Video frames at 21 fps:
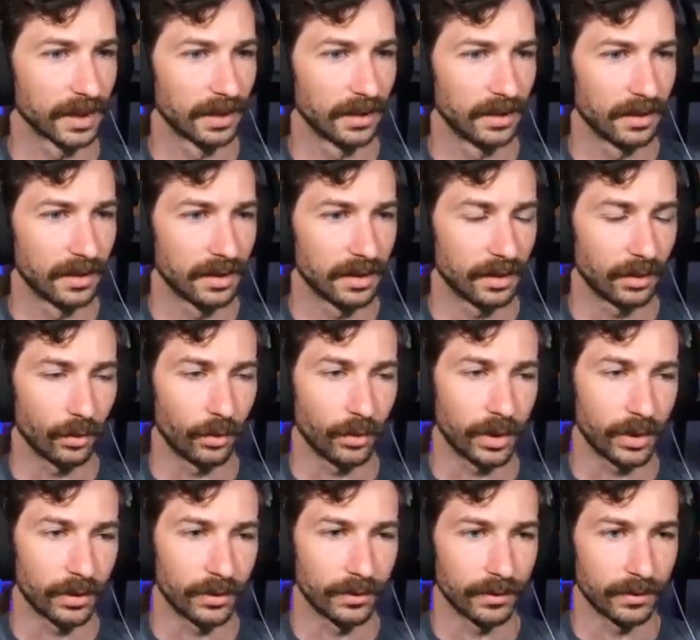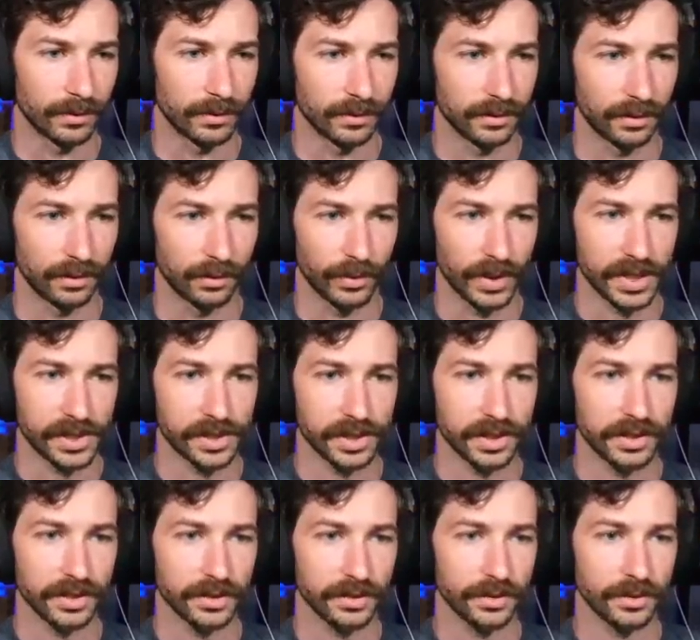I don't we, know. I we should
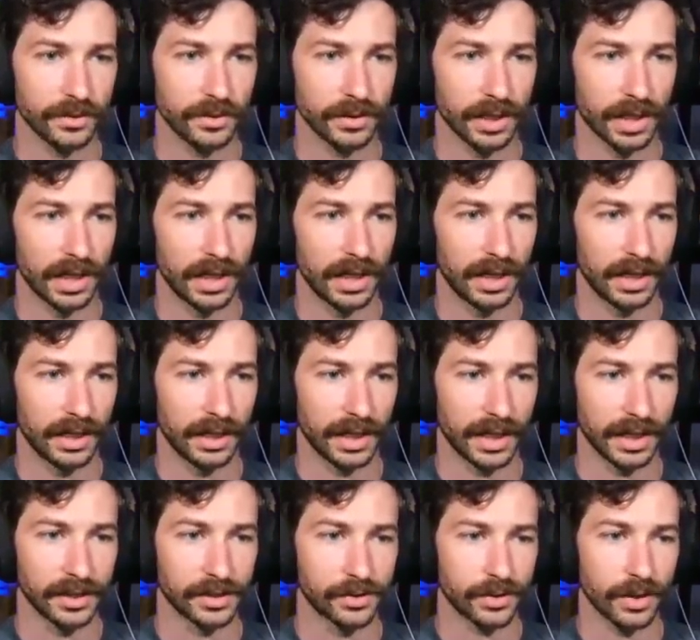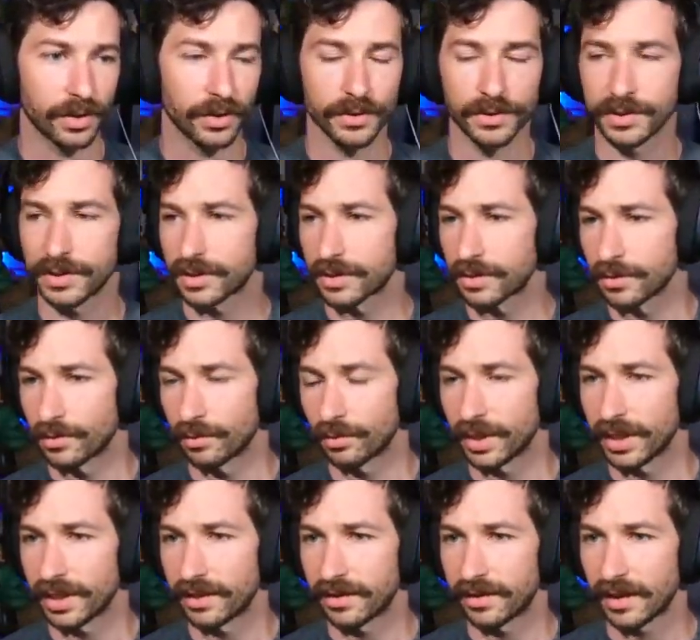do uh, so, intros so...
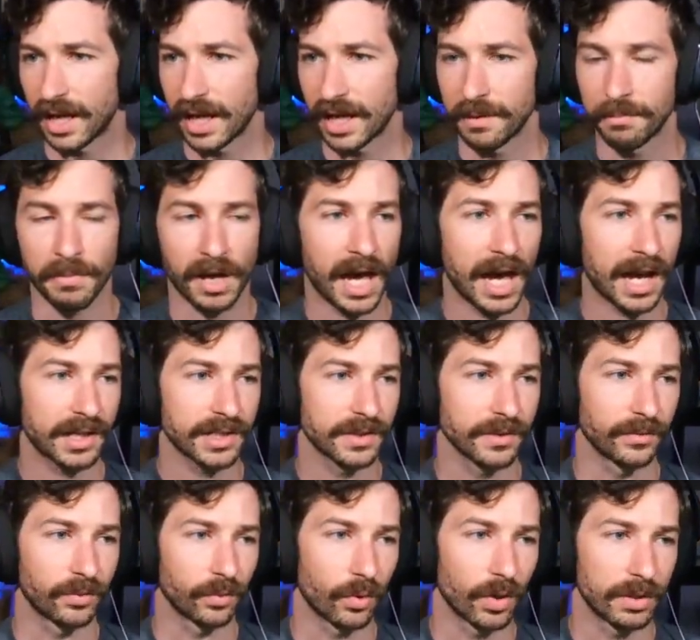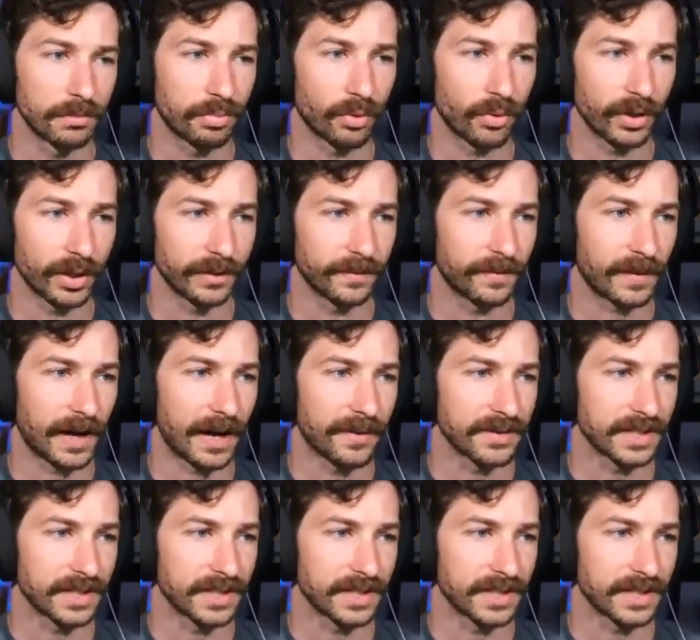with a max of 1.5